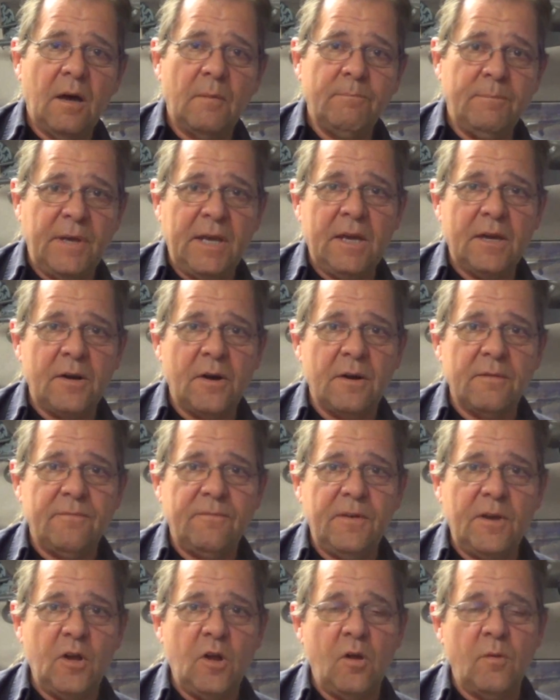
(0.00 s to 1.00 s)
be in our
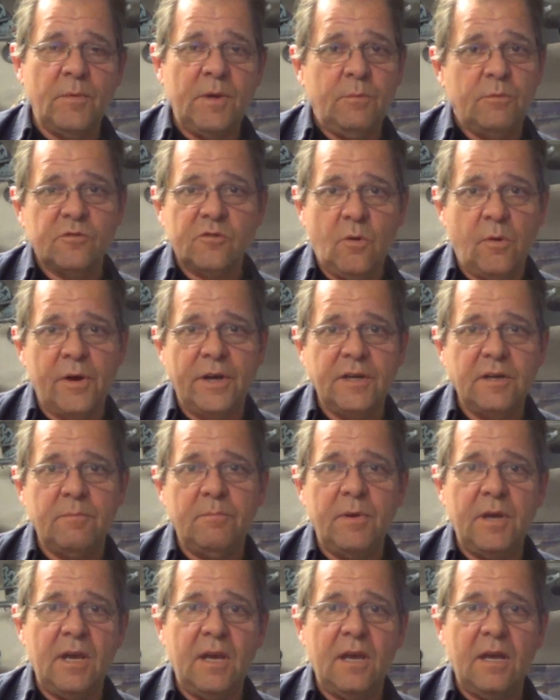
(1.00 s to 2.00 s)
film. He was going to
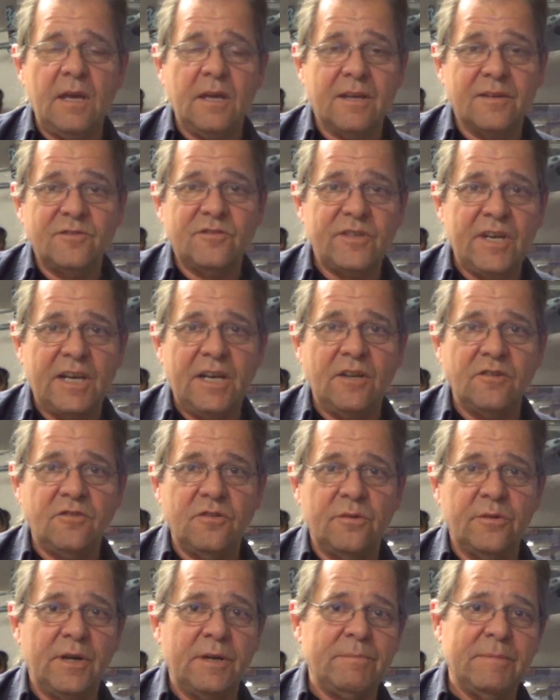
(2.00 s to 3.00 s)
be, he consented
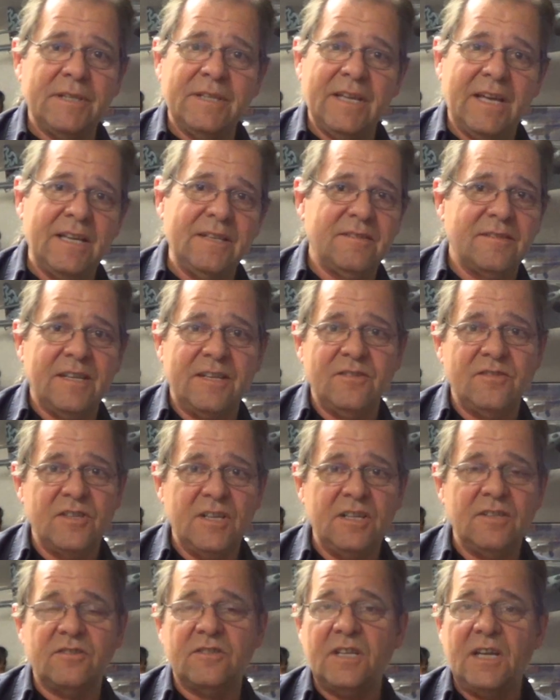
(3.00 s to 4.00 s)
to it, but then said,
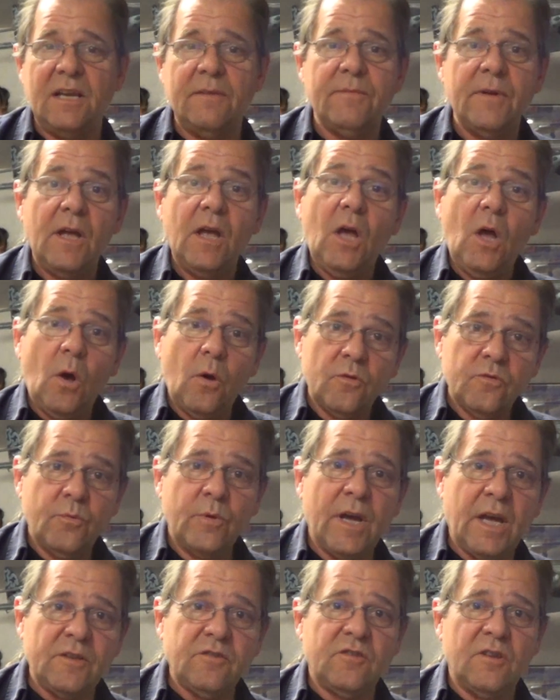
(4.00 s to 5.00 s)
gee, Steve, so
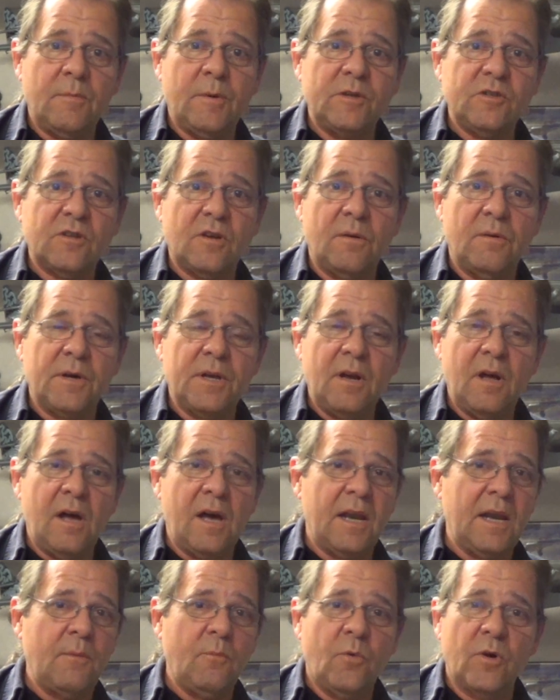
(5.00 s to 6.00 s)
we got so much going on.